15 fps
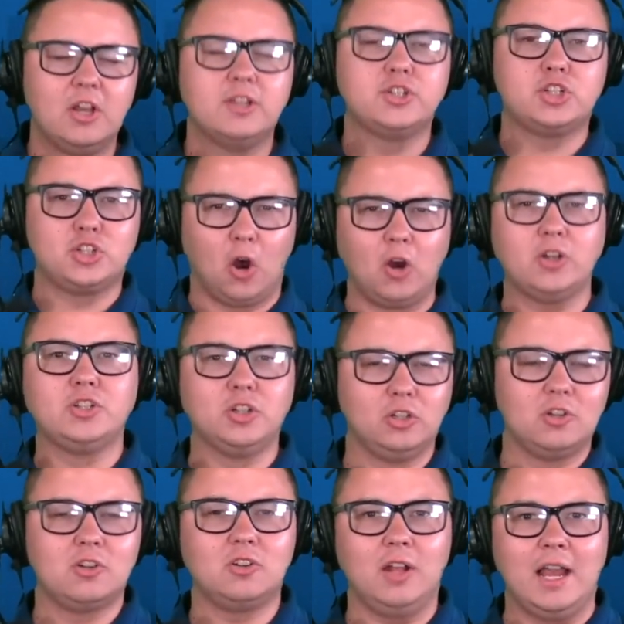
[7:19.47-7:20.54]
start to
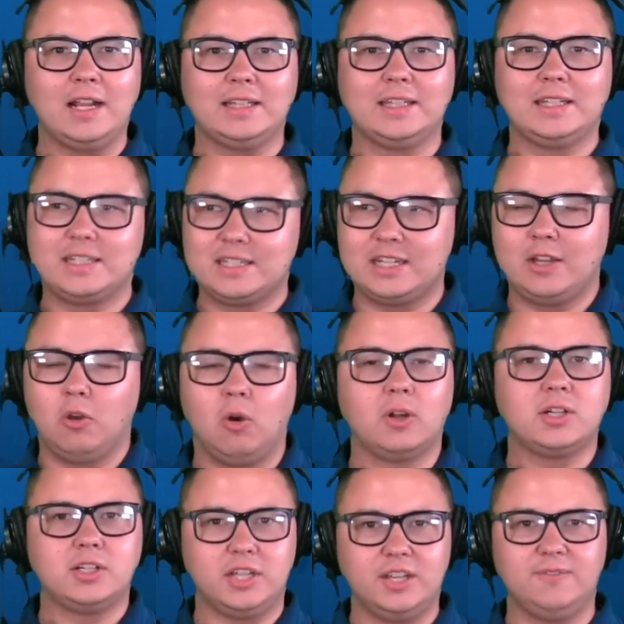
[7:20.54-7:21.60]
look like the
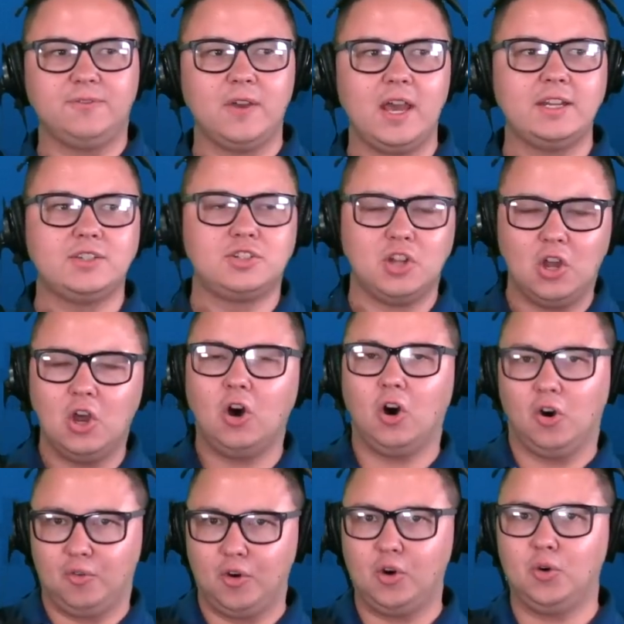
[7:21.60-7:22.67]
Seahawks defense
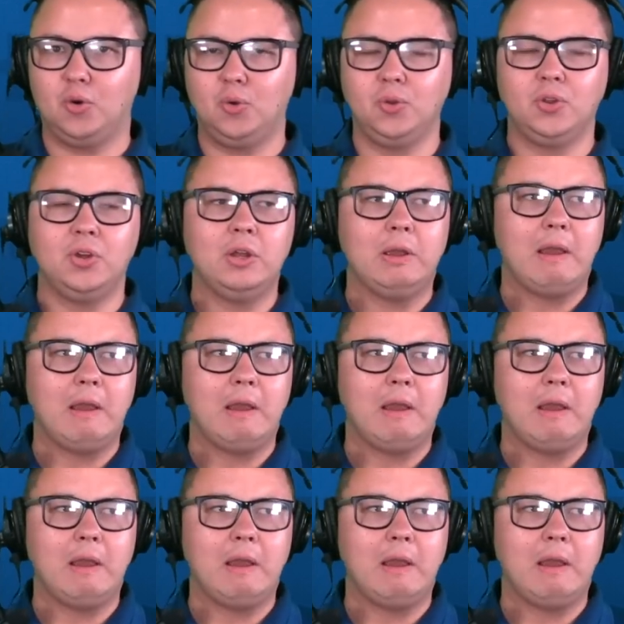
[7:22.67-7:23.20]
of old